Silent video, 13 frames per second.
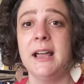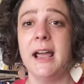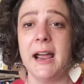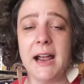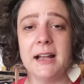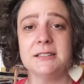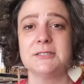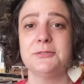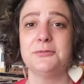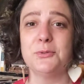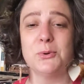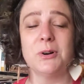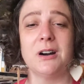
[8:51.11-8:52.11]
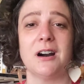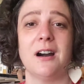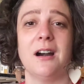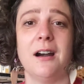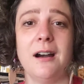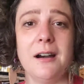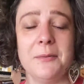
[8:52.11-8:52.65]
ask
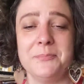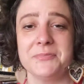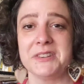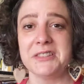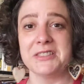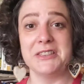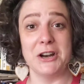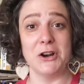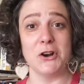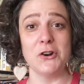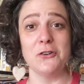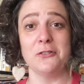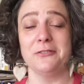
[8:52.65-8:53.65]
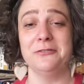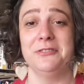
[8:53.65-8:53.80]
for their